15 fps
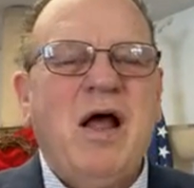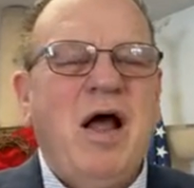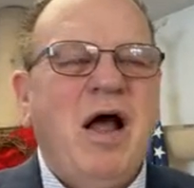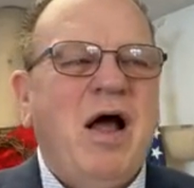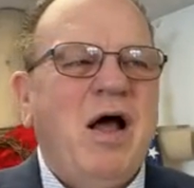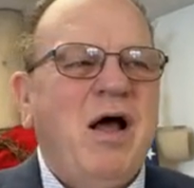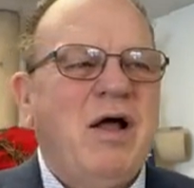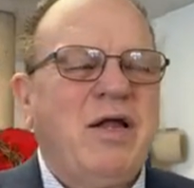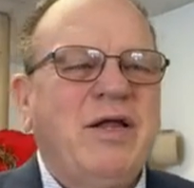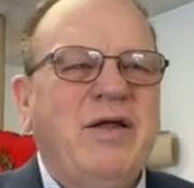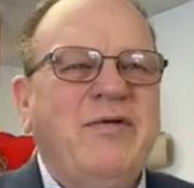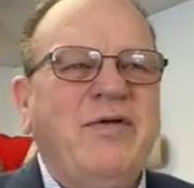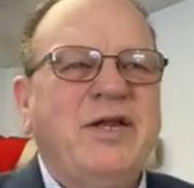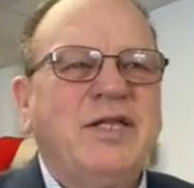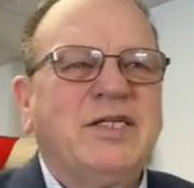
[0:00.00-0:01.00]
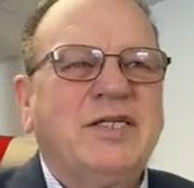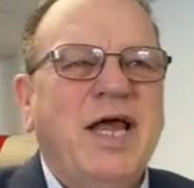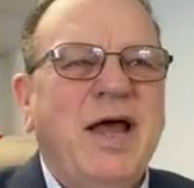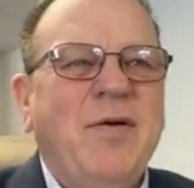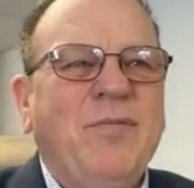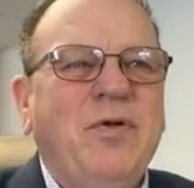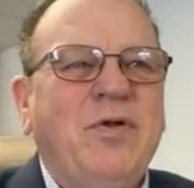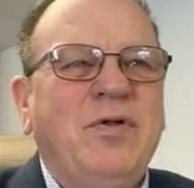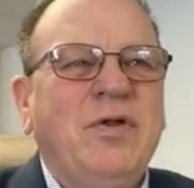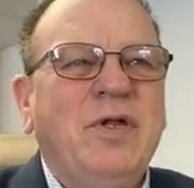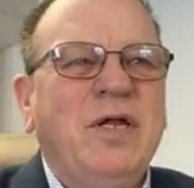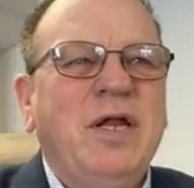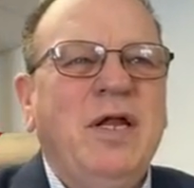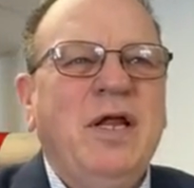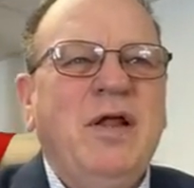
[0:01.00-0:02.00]
I'll give you an example.
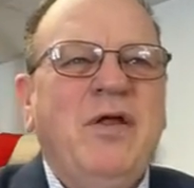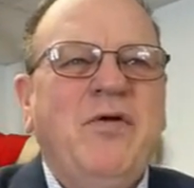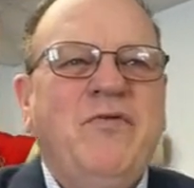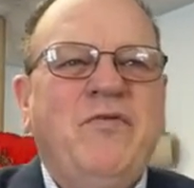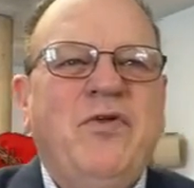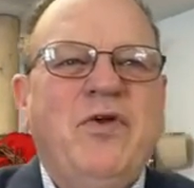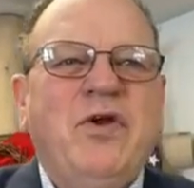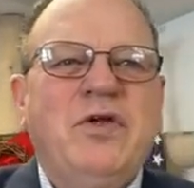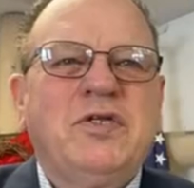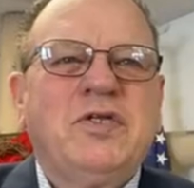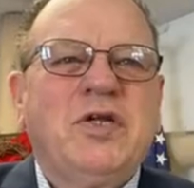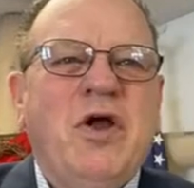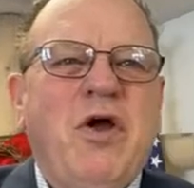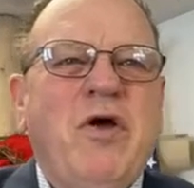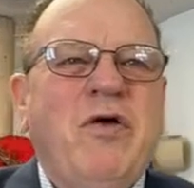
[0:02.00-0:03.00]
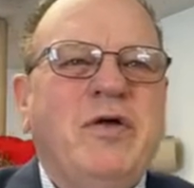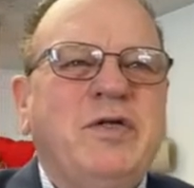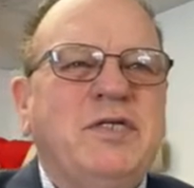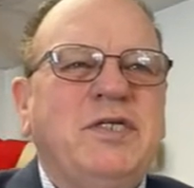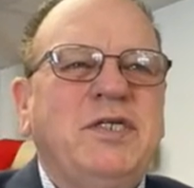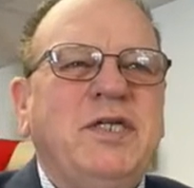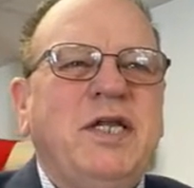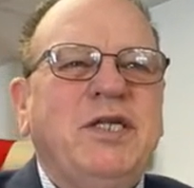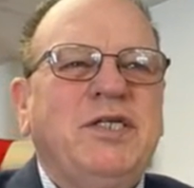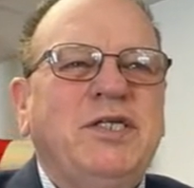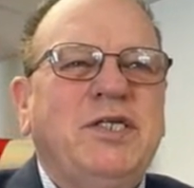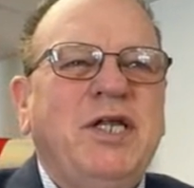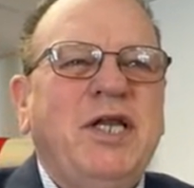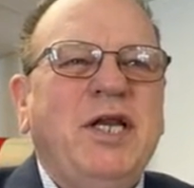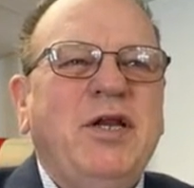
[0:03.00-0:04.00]
A few years ago, I was
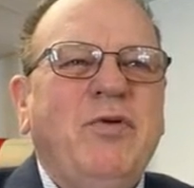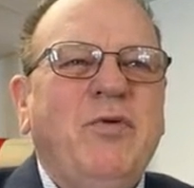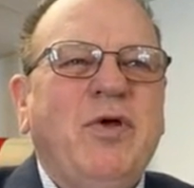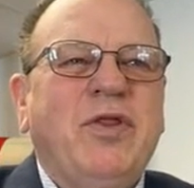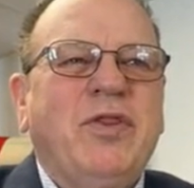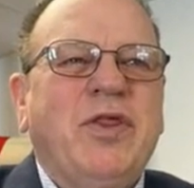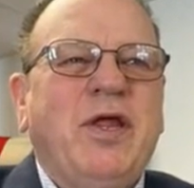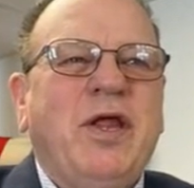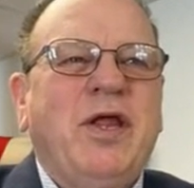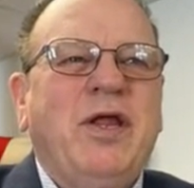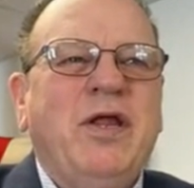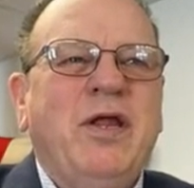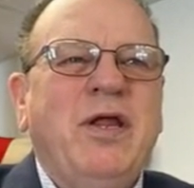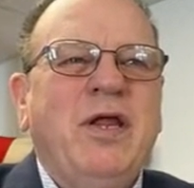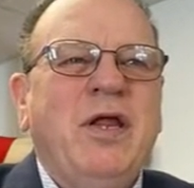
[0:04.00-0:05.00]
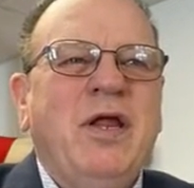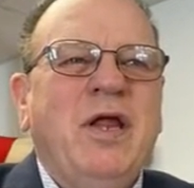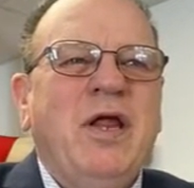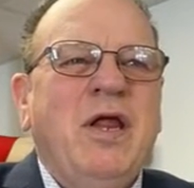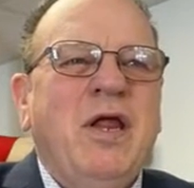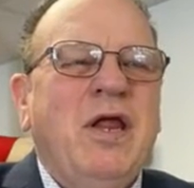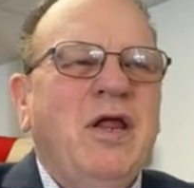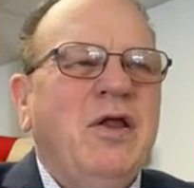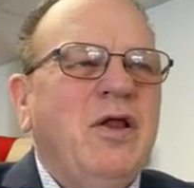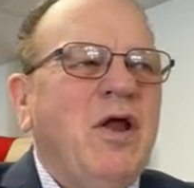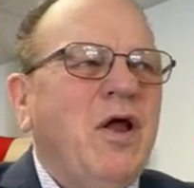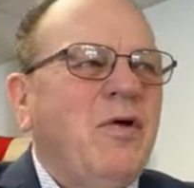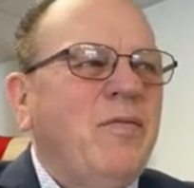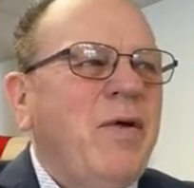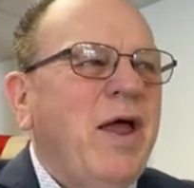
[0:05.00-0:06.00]
sitting with a
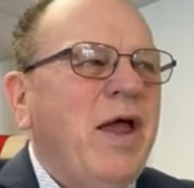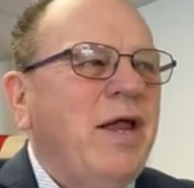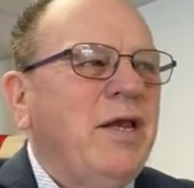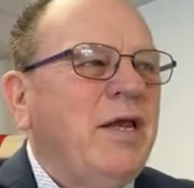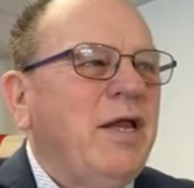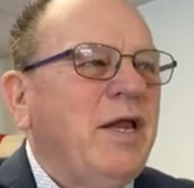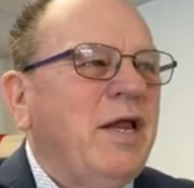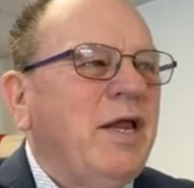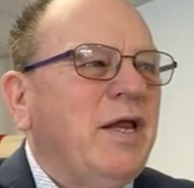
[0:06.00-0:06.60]
young man